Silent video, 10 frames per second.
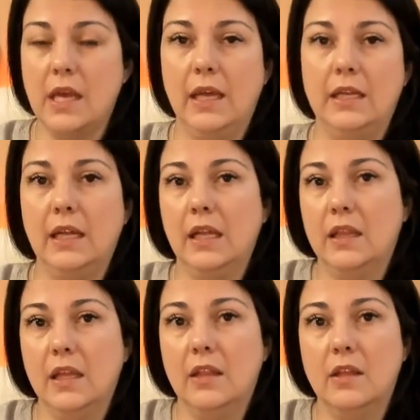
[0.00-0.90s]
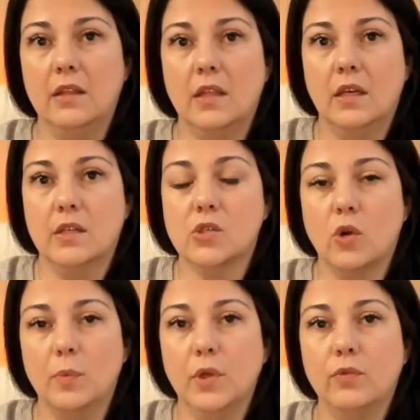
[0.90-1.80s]
And I think that the
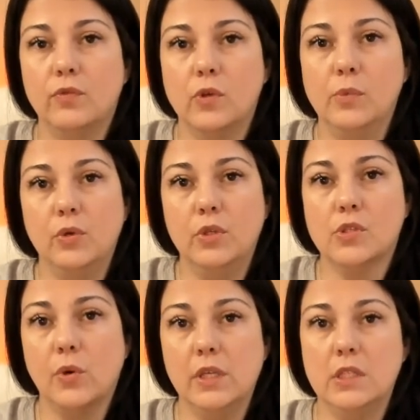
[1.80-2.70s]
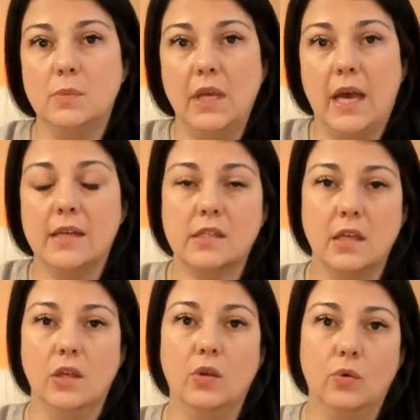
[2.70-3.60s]
Scorpio full moon is going to be
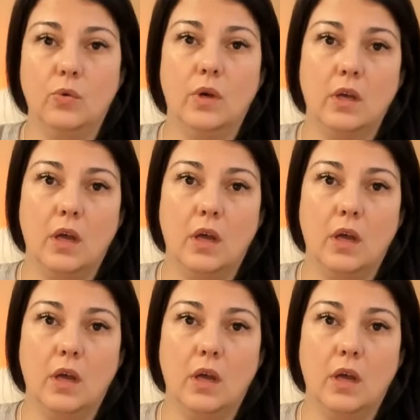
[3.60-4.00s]
asking you